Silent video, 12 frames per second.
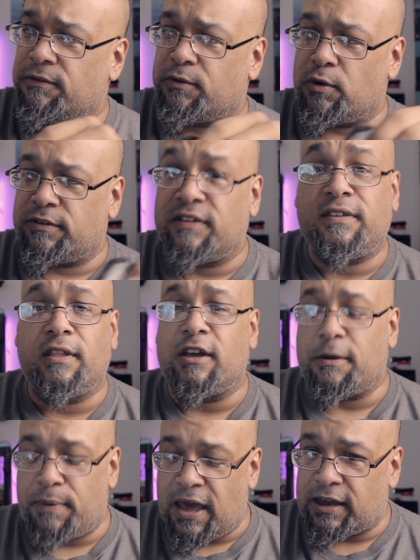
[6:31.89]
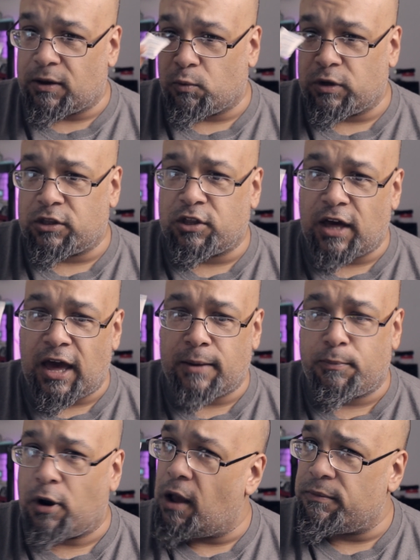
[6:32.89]
of course a silica packet, which I
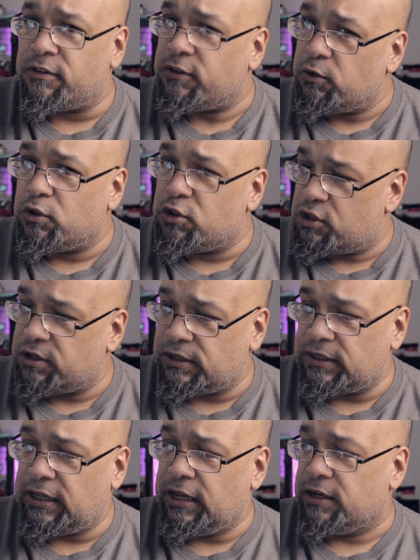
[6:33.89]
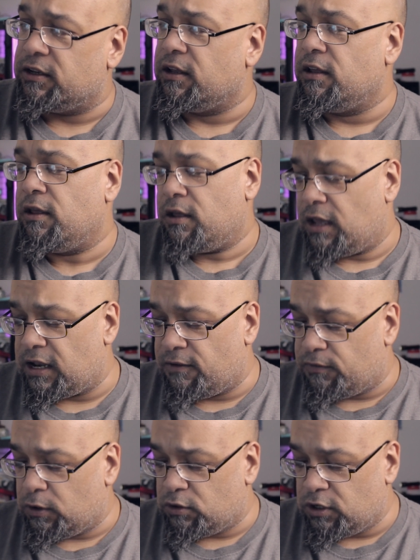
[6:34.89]
promise you shouldn't eat. And
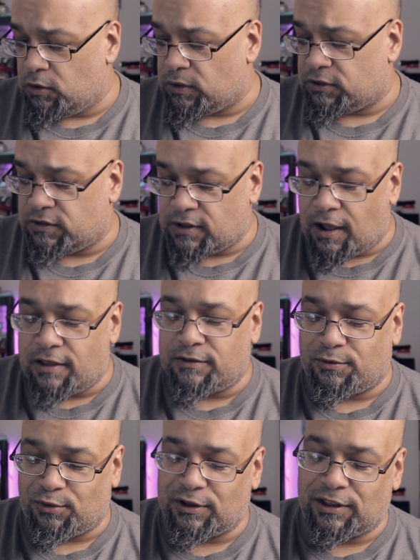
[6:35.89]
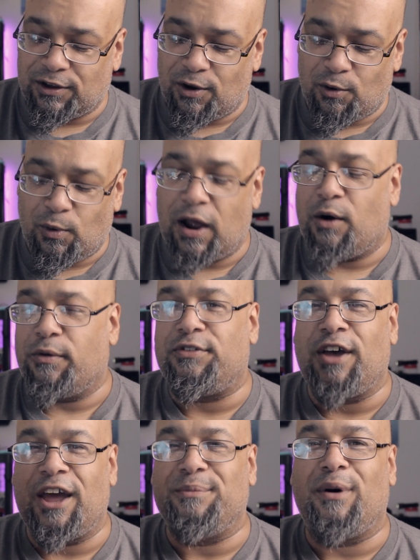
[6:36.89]
if you do, it does really go well with Tide